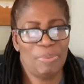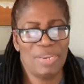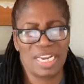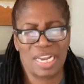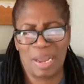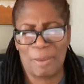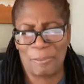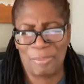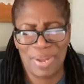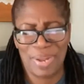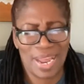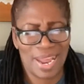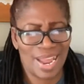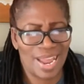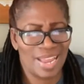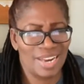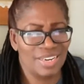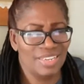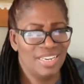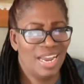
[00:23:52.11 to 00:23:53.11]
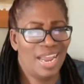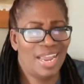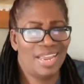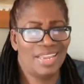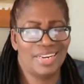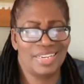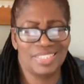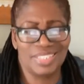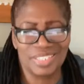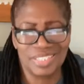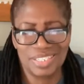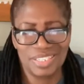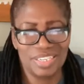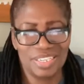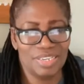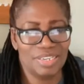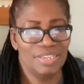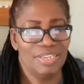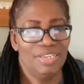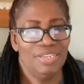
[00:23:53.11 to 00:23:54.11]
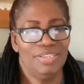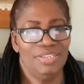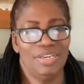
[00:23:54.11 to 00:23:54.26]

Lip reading: Pick a pan, hide and seek.